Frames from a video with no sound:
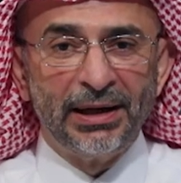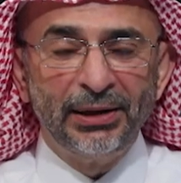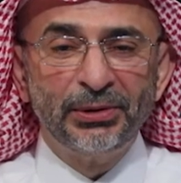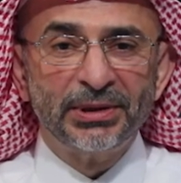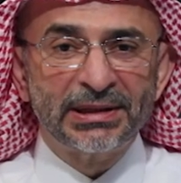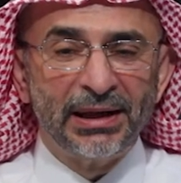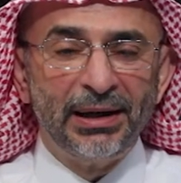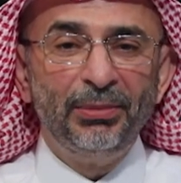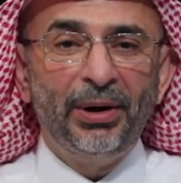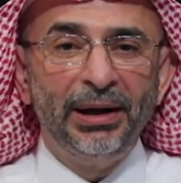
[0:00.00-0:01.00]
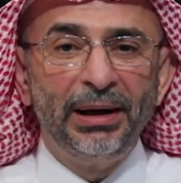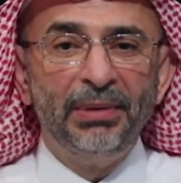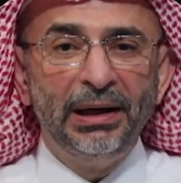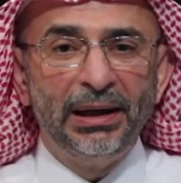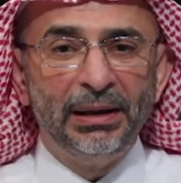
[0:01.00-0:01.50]
all praise is due
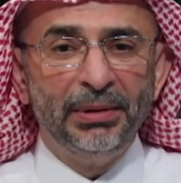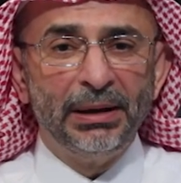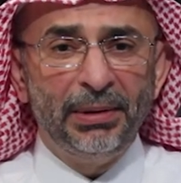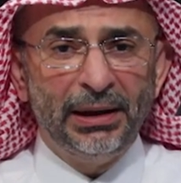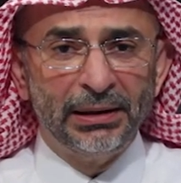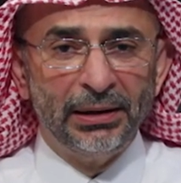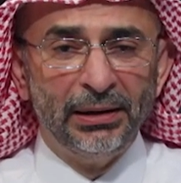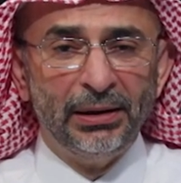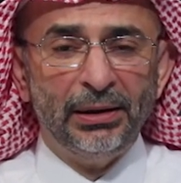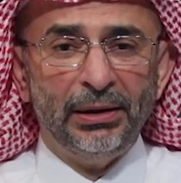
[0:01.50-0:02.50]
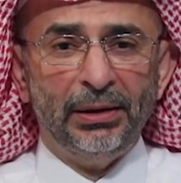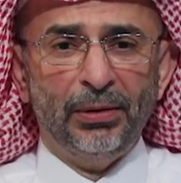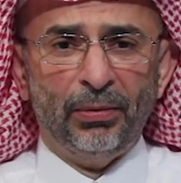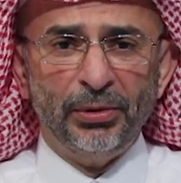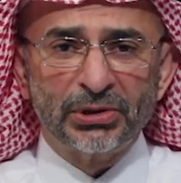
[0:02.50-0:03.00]
to Allah alone,
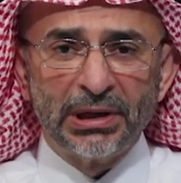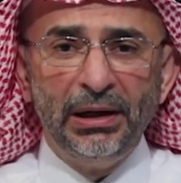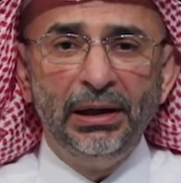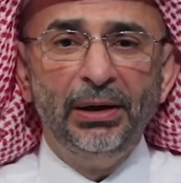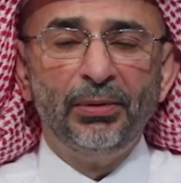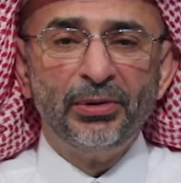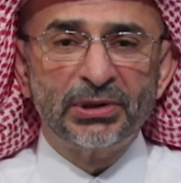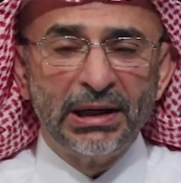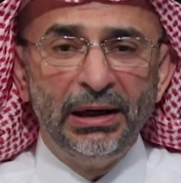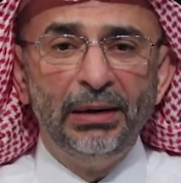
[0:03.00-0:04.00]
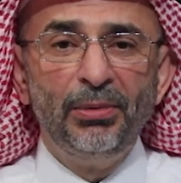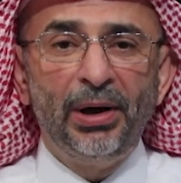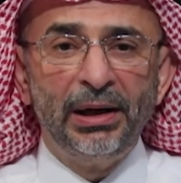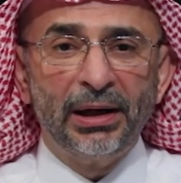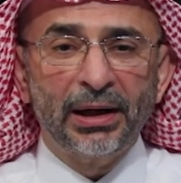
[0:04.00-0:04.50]
and may peace and blessings be
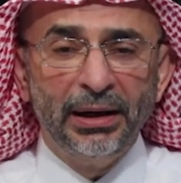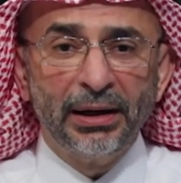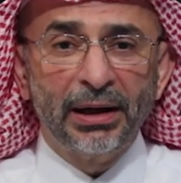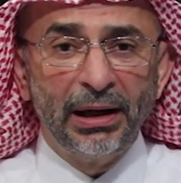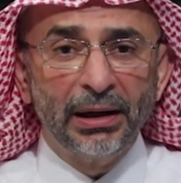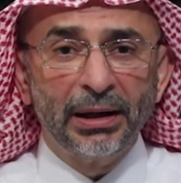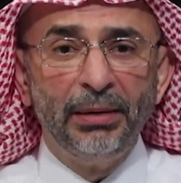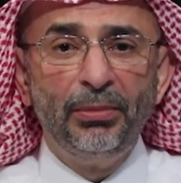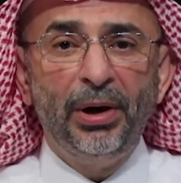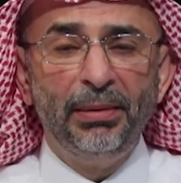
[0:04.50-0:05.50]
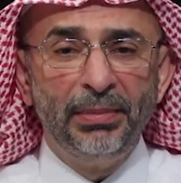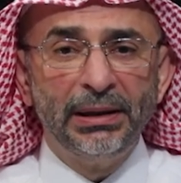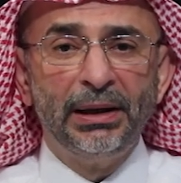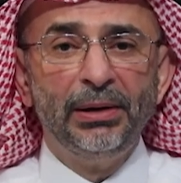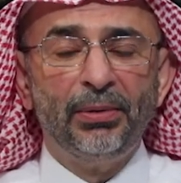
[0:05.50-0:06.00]
upon the one after whom
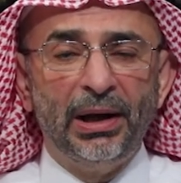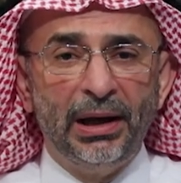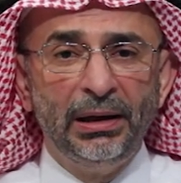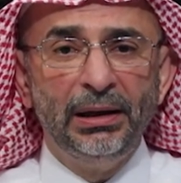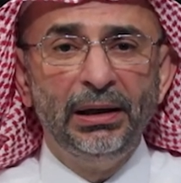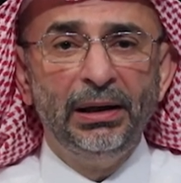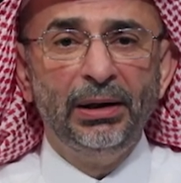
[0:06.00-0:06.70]
there is no prophet.